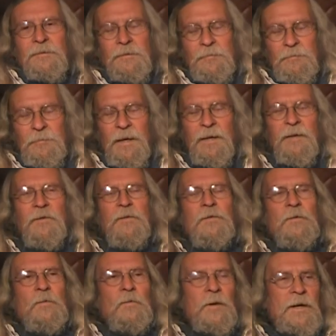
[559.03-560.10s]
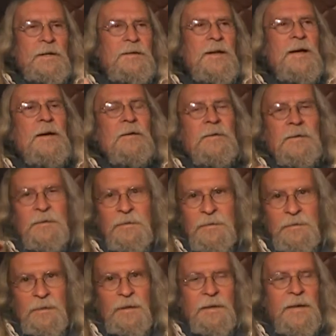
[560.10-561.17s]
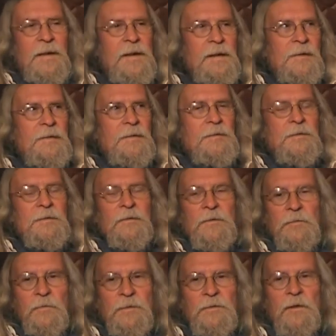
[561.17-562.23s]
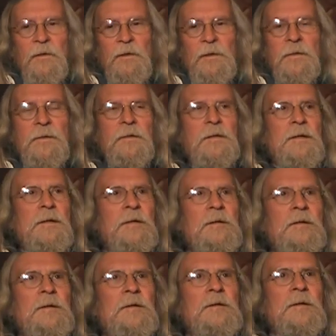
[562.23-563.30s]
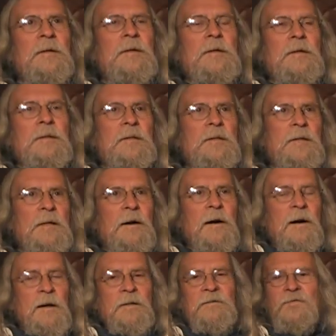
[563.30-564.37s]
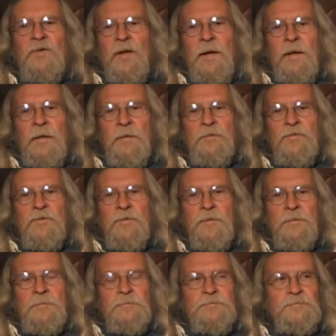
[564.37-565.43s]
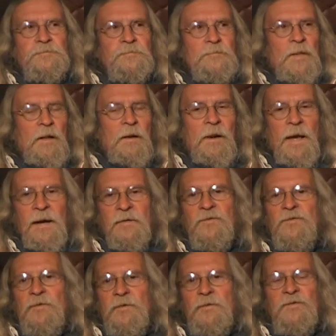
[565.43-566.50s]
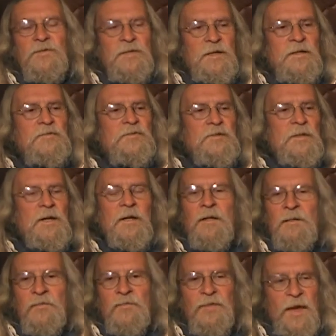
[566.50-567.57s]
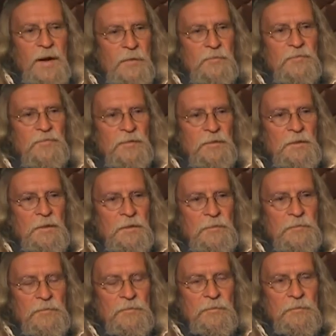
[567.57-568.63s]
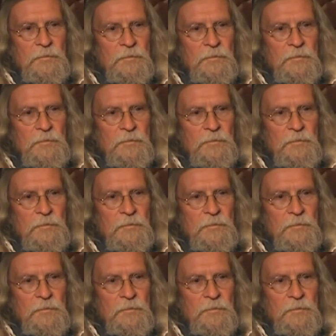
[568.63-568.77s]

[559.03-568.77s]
make your way down, and again, we're talking here, the Ice Age lasted 16,000 years.